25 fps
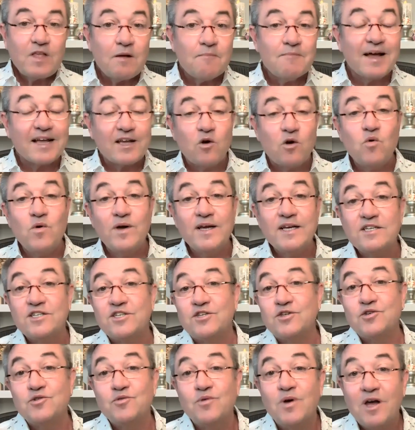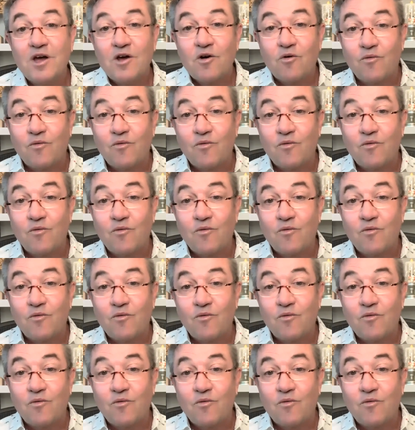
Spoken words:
By going to